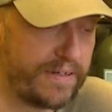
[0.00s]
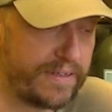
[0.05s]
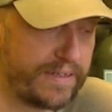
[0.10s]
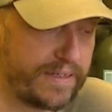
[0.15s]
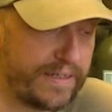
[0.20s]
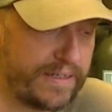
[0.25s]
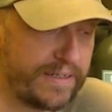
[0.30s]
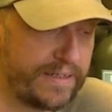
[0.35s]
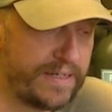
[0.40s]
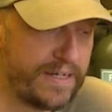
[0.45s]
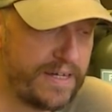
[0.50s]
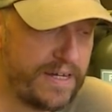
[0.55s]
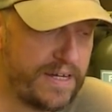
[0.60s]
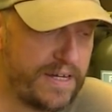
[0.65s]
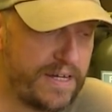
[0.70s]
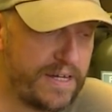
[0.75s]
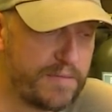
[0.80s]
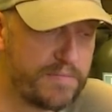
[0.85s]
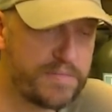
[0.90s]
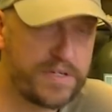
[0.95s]
Okay,
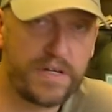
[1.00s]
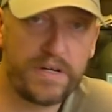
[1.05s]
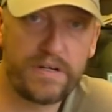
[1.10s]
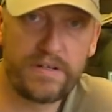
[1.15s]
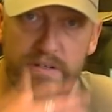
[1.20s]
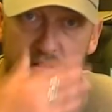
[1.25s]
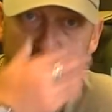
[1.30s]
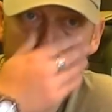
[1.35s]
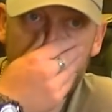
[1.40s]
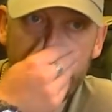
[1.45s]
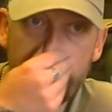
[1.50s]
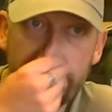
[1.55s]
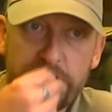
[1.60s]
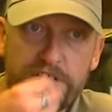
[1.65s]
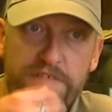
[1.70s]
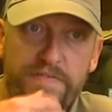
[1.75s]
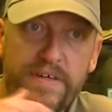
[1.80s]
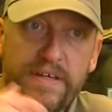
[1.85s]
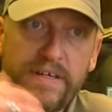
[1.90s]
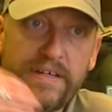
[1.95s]
so I was
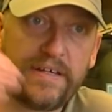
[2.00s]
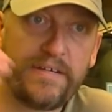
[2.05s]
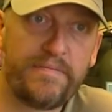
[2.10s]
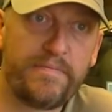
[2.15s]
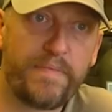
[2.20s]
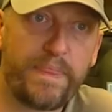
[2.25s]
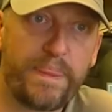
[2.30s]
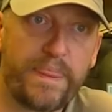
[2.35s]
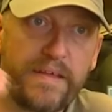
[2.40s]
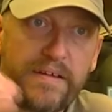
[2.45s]
just thinking,